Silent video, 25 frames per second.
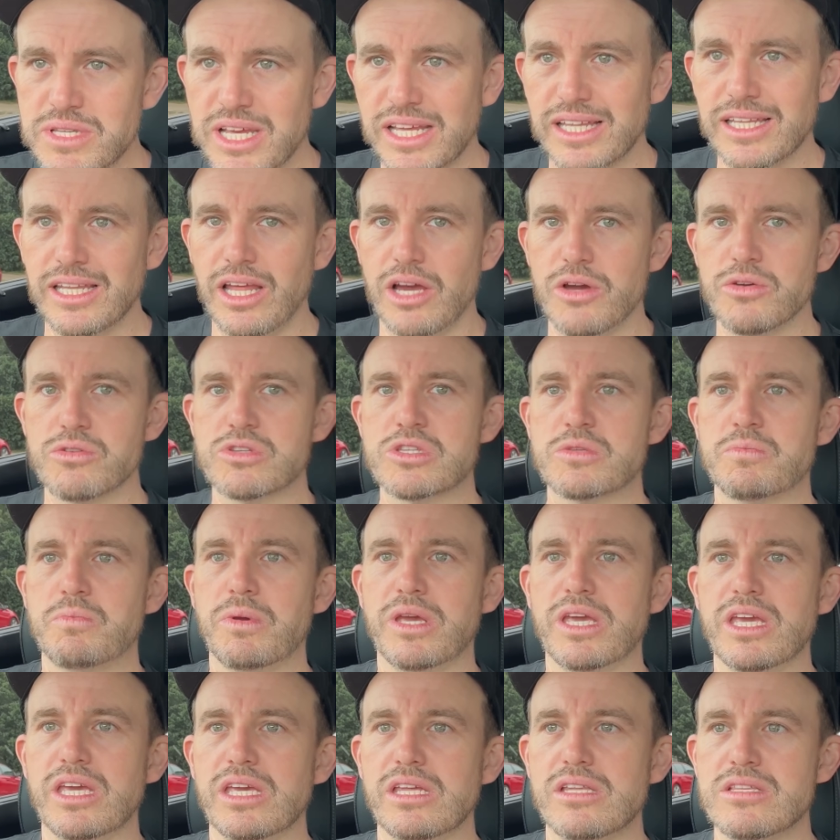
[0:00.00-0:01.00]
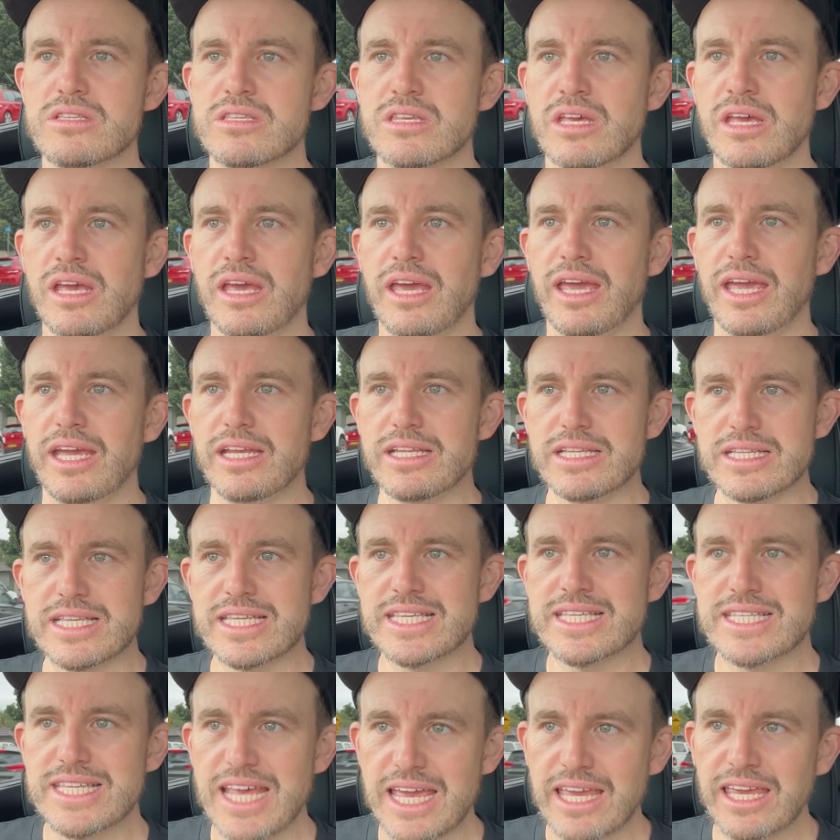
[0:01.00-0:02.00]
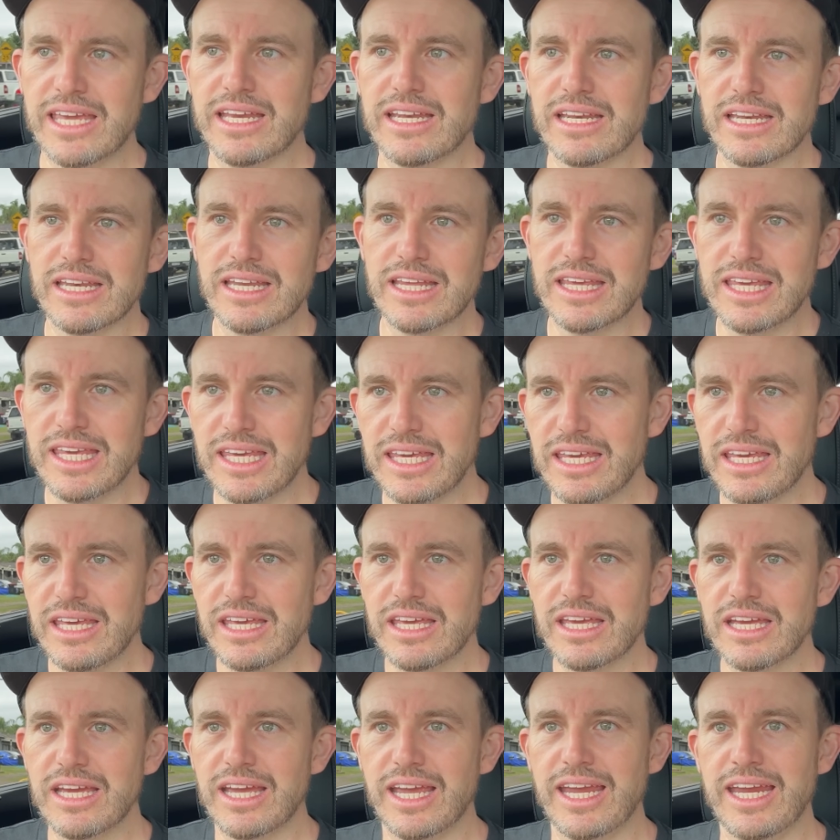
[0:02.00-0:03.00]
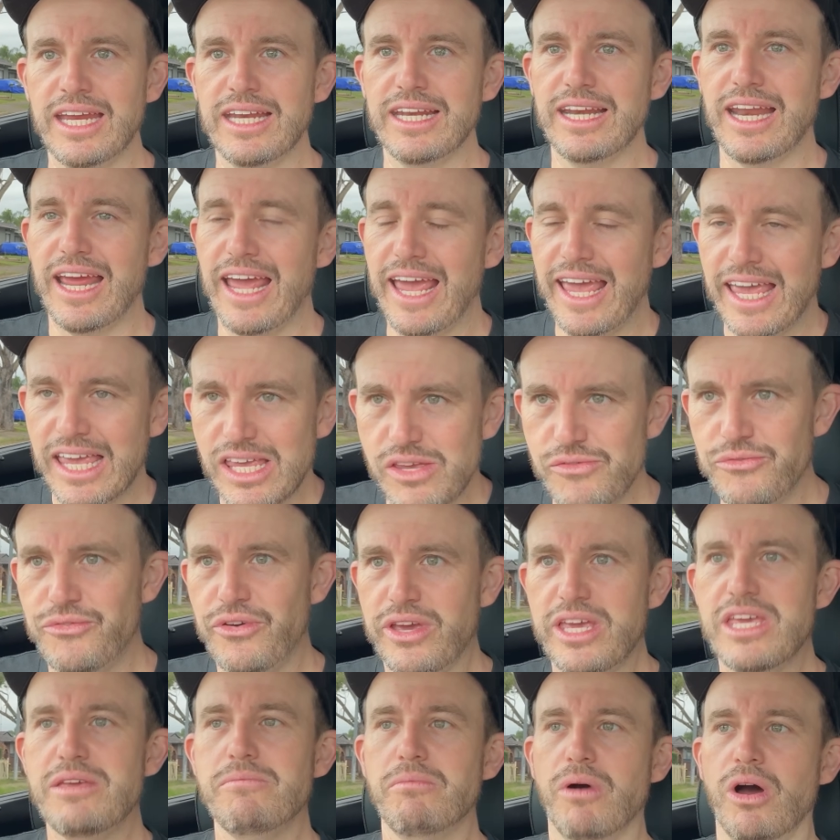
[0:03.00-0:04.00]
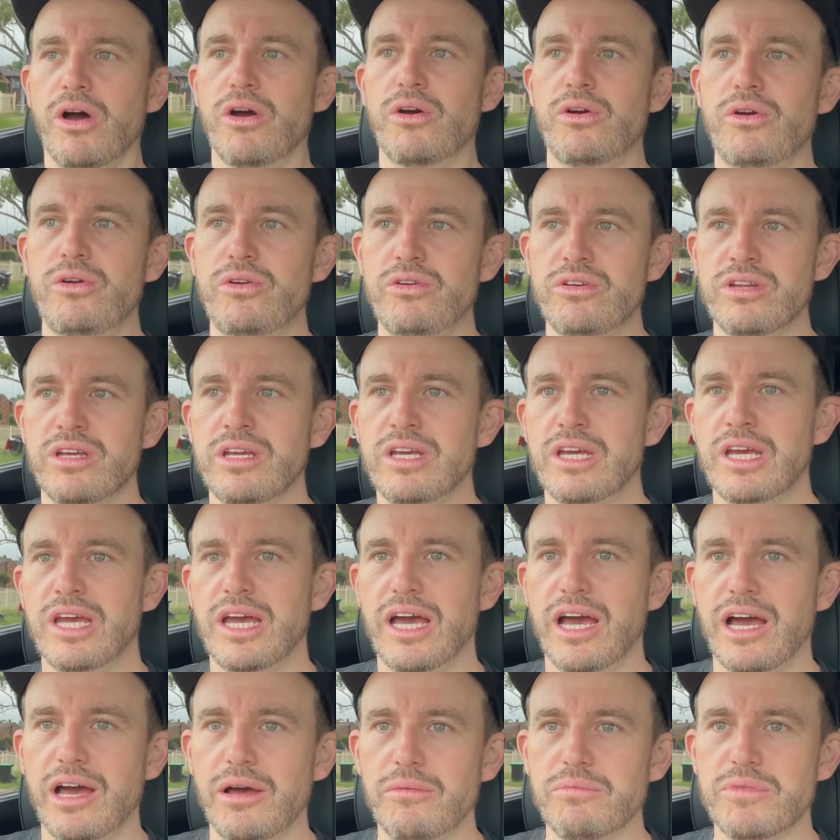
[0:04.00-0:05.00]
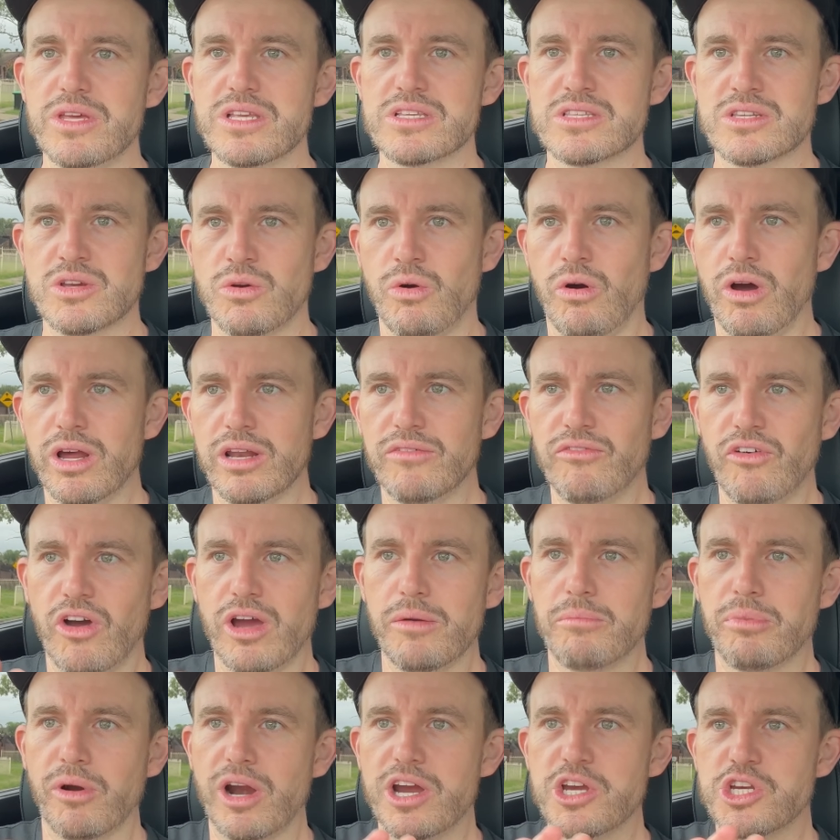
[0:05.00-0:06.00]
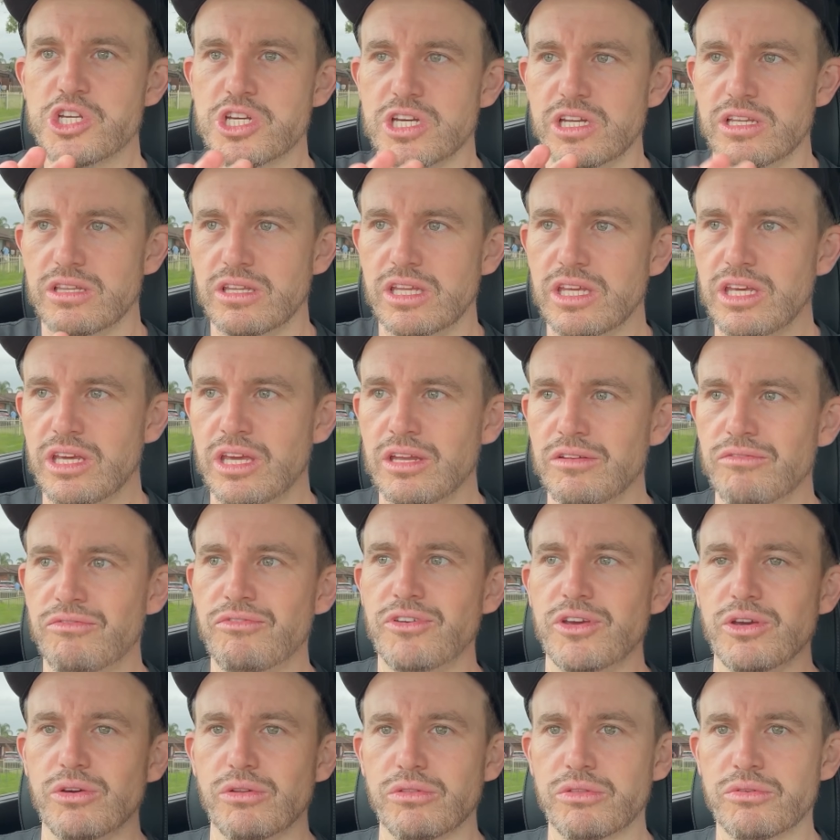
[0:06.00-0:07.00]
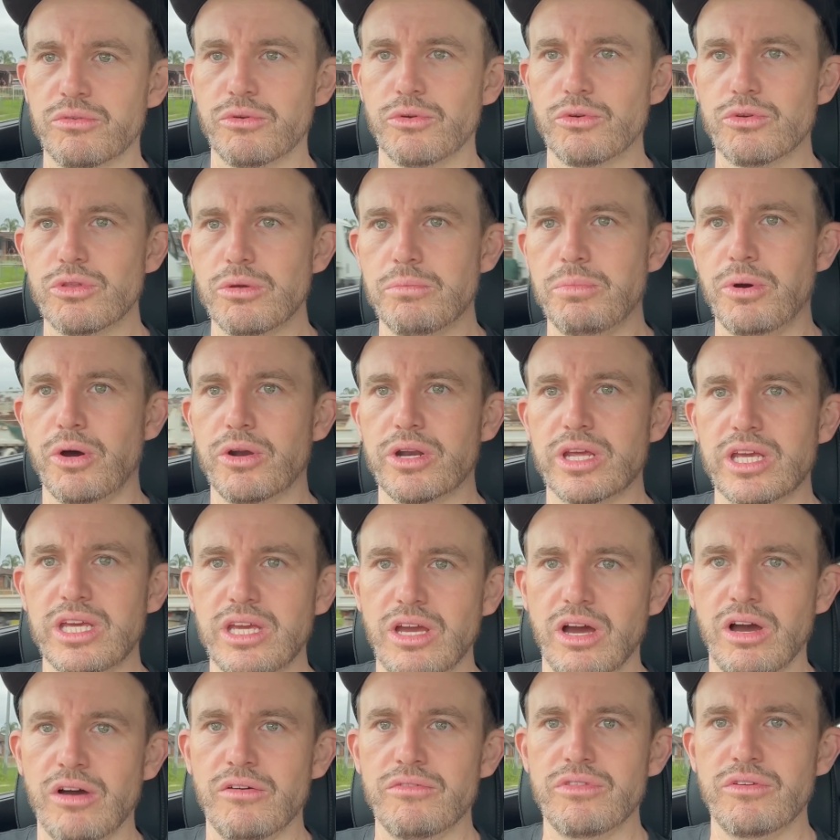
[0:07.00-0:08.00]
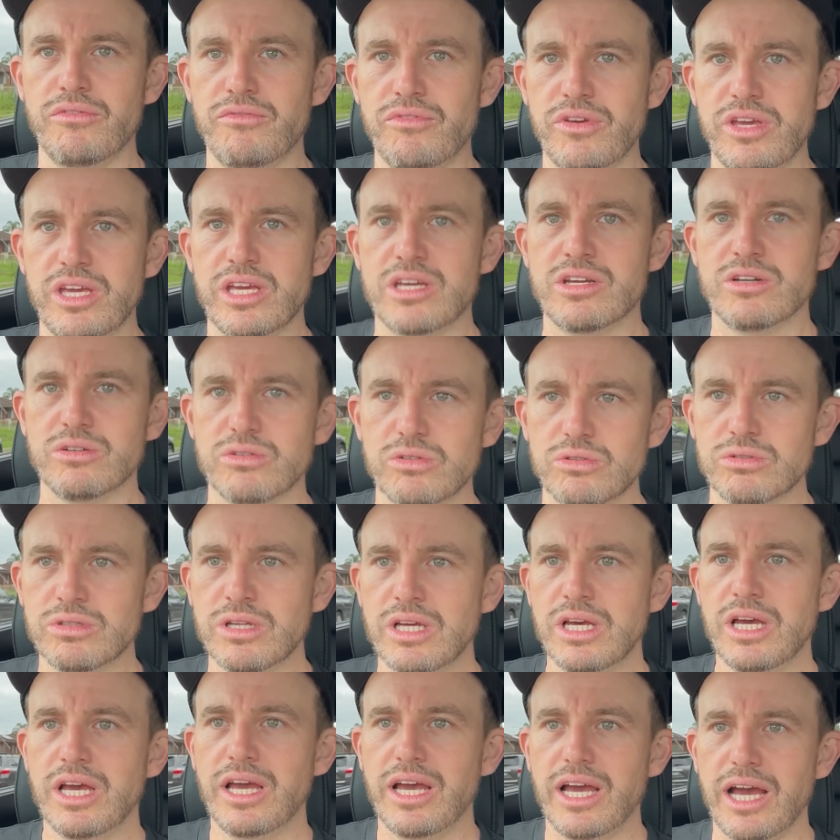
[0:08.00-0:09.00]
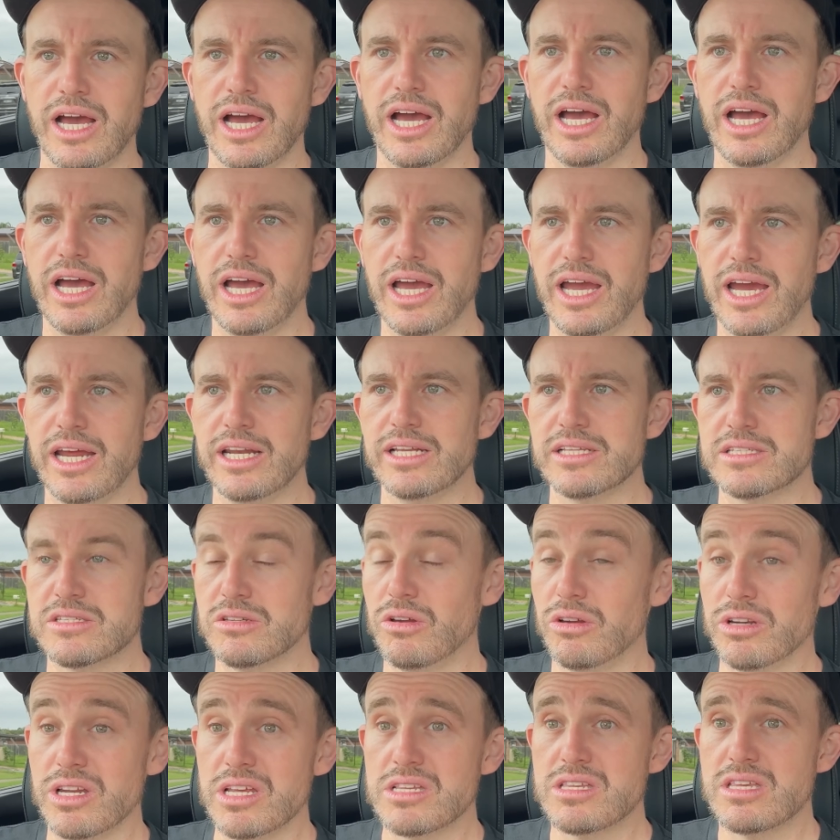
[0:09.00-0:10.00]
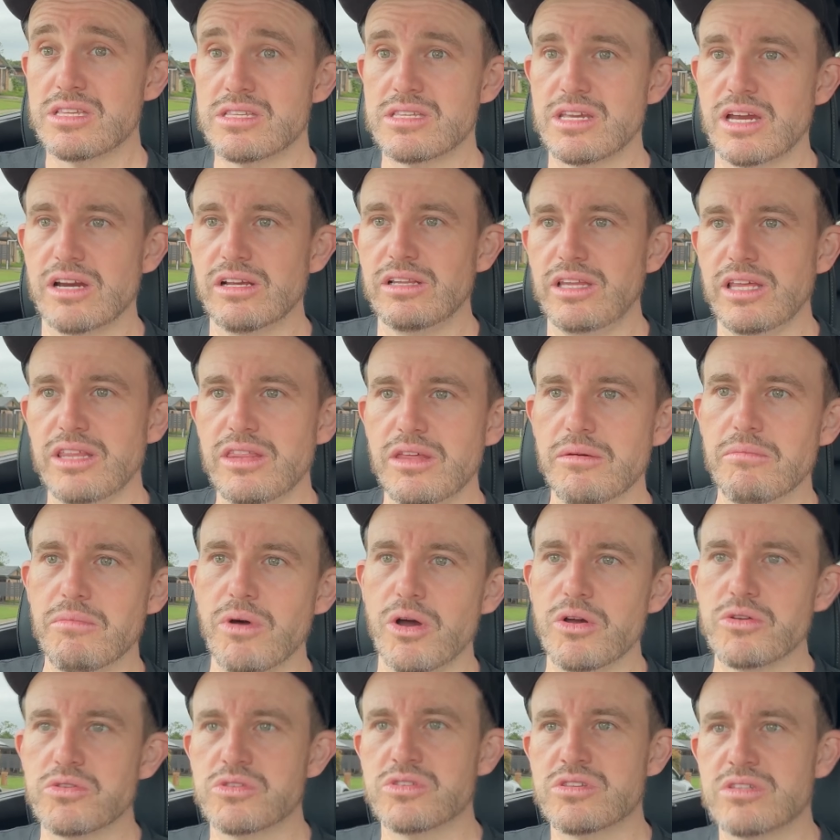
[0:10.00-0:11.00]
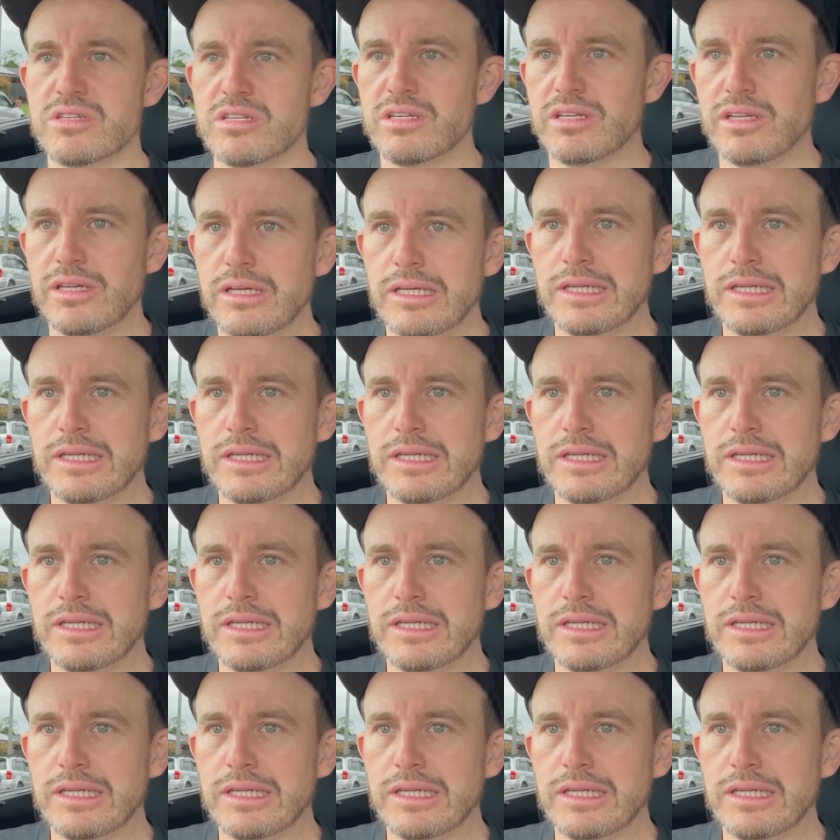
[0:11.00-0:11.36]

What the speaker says: at low speeds in second gear in EV mode, there's quite a vibration that you can feel through the body of the vehicle, and it's not necessarily the most